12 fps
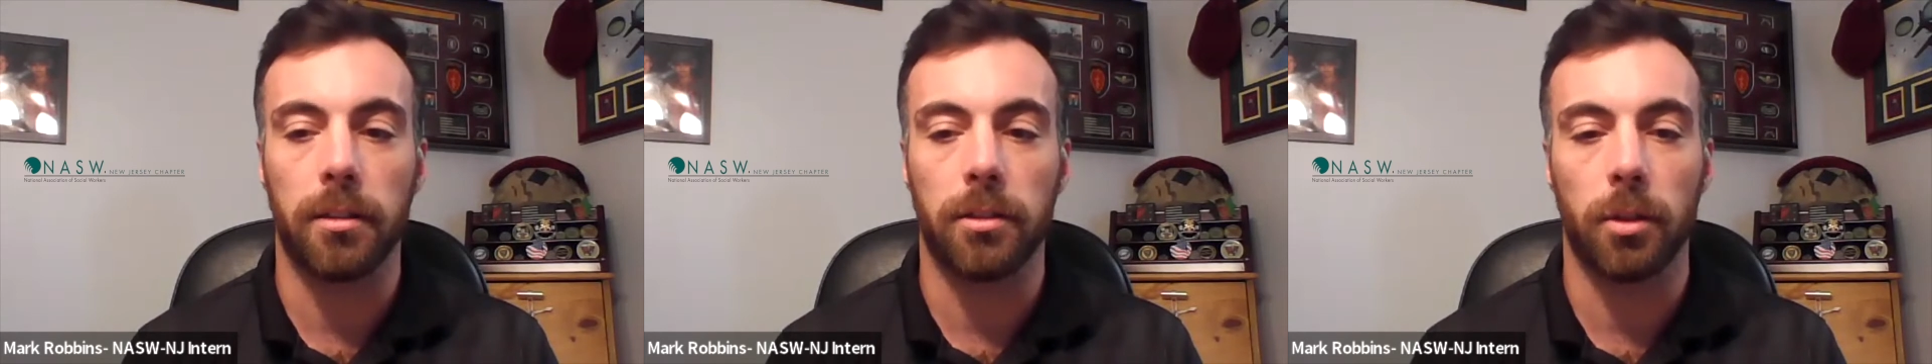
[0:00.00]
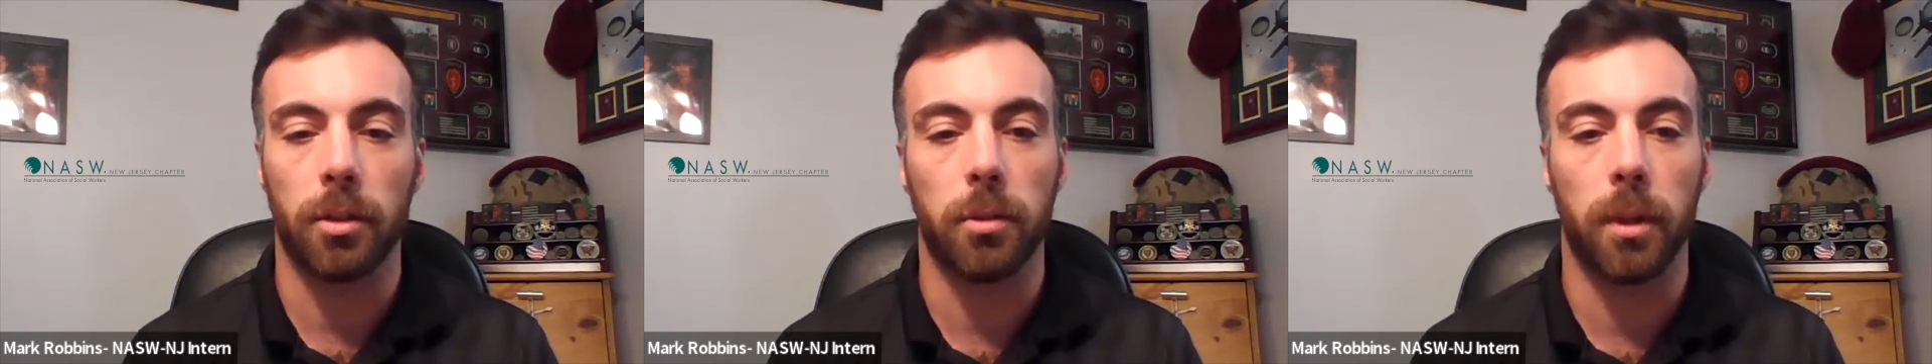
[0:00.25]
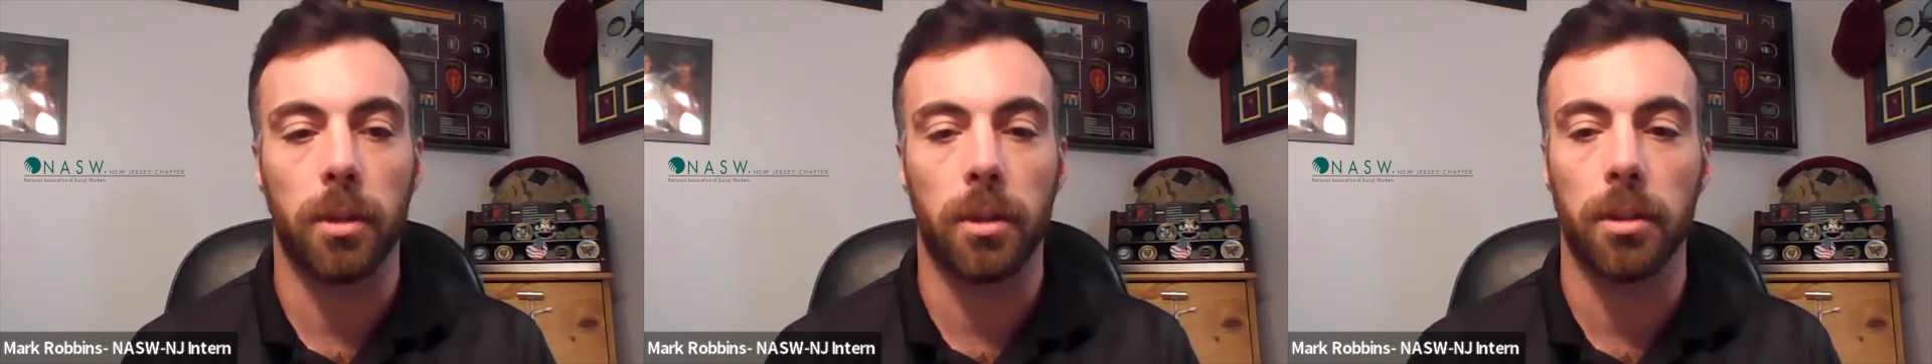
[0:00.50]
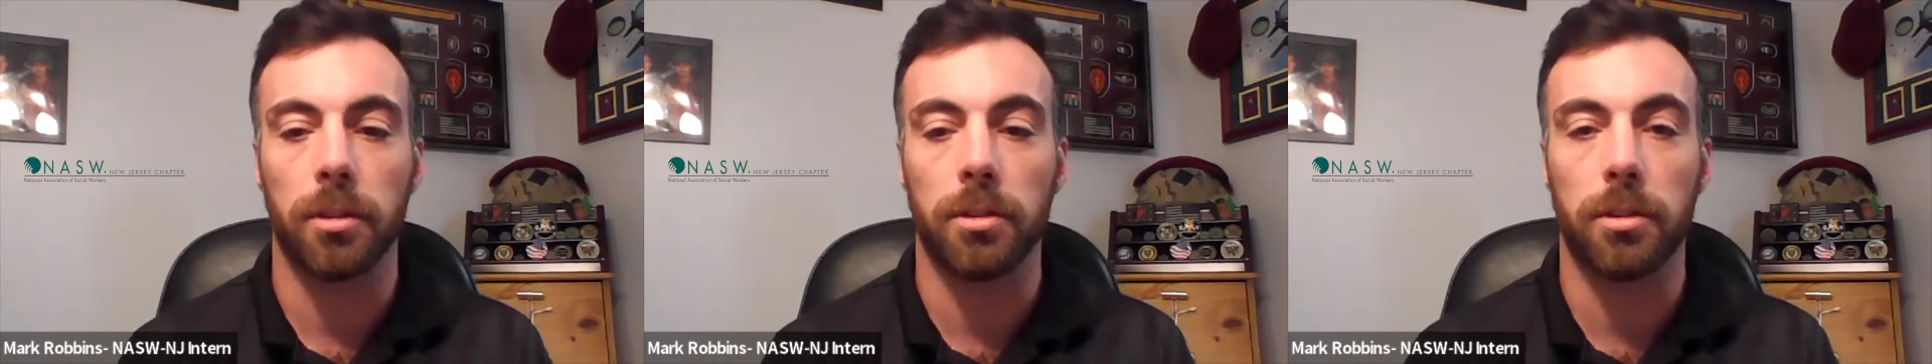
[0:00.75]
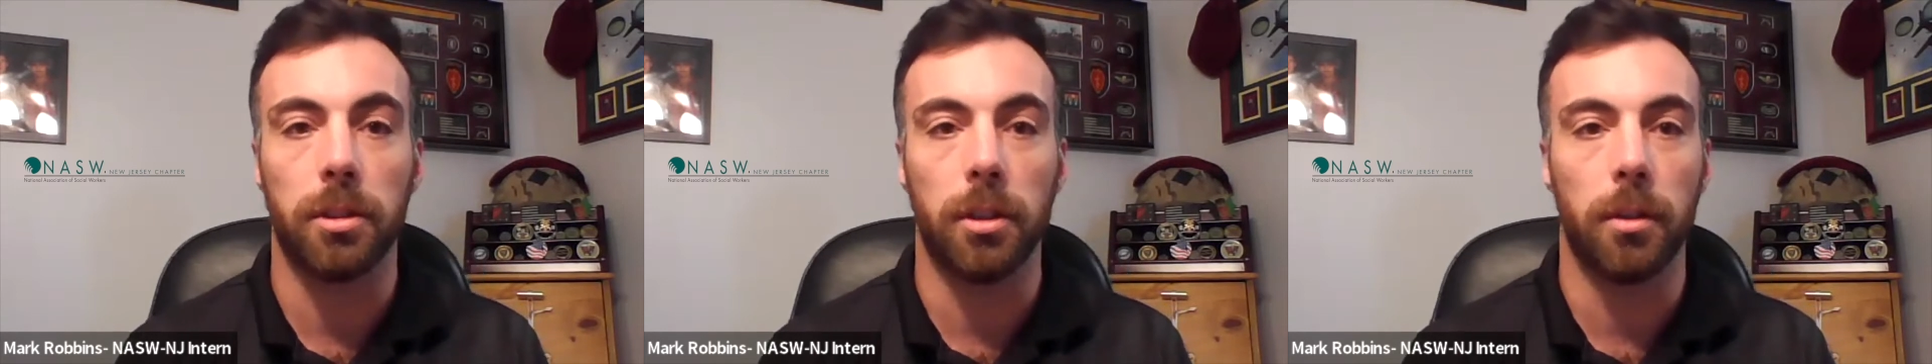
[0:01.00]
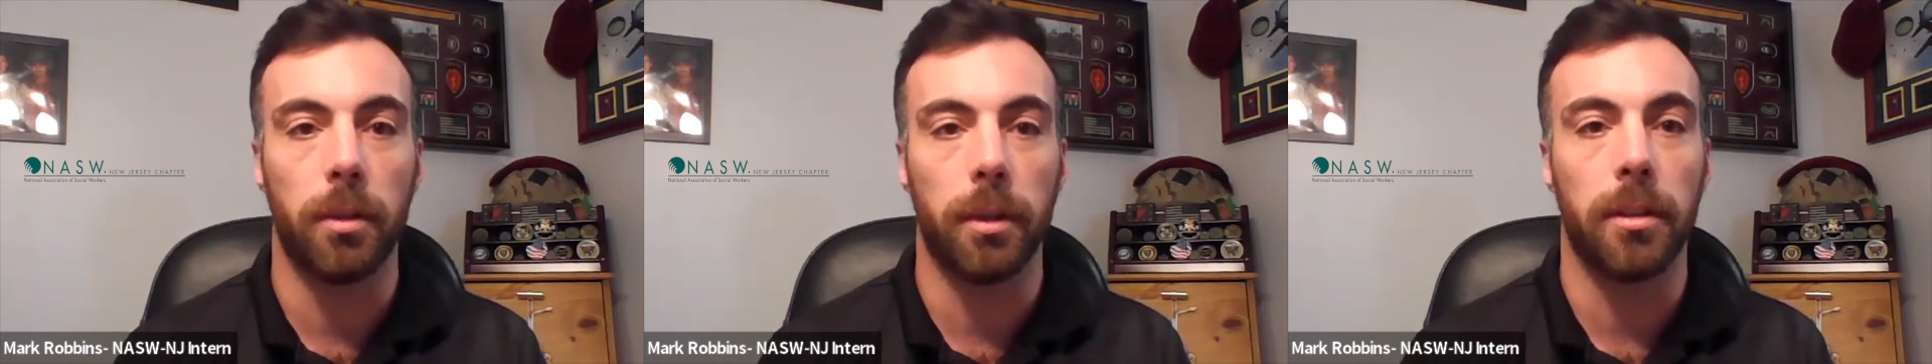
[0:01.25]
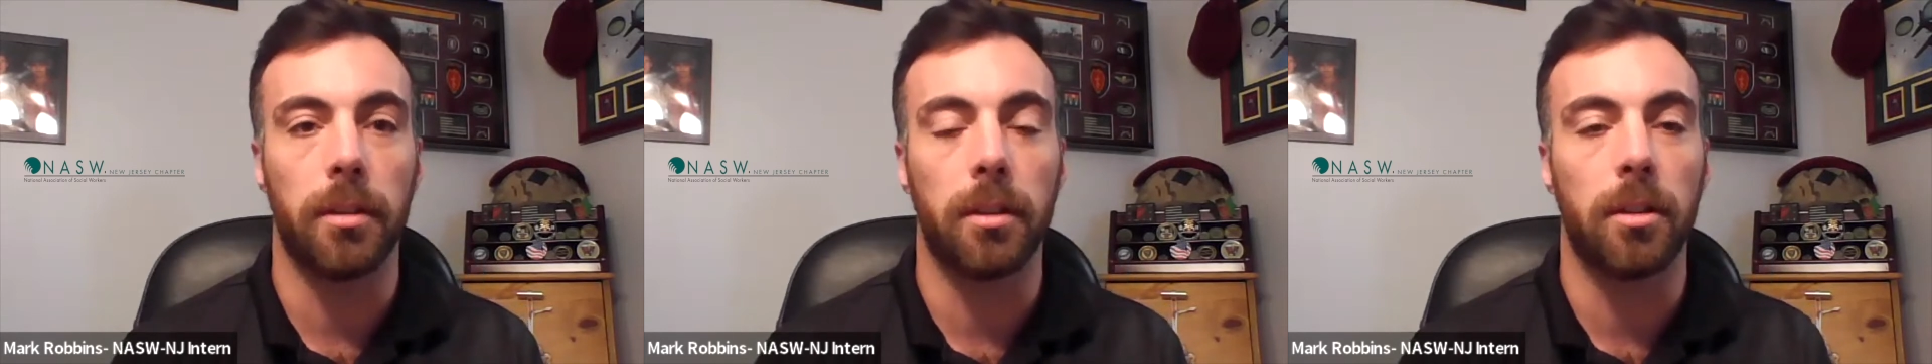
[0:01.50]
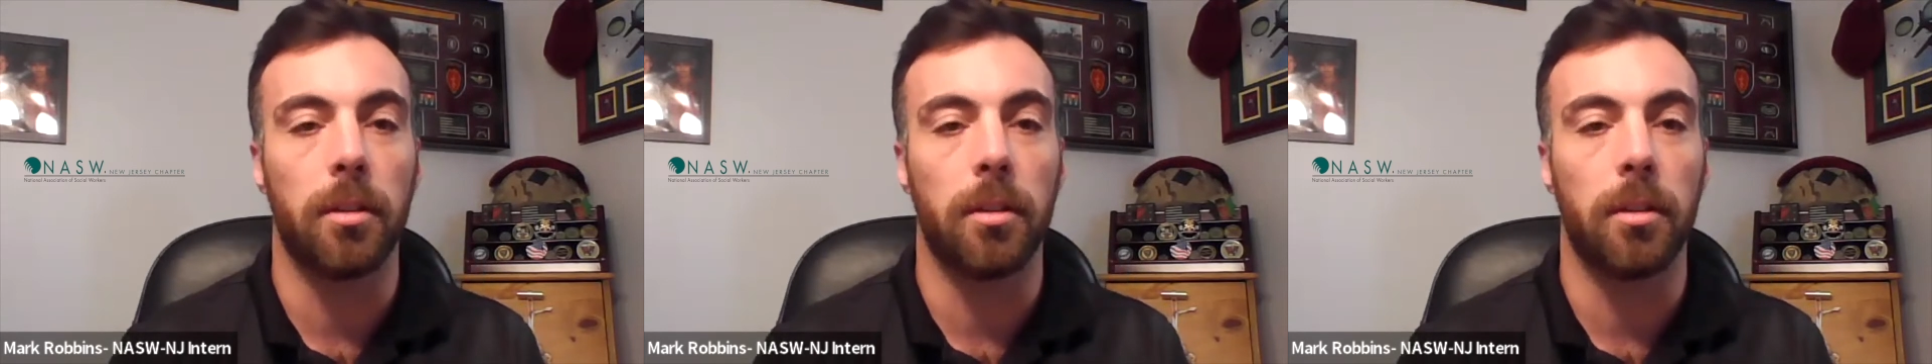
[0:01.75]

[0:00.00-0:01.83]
social workers do and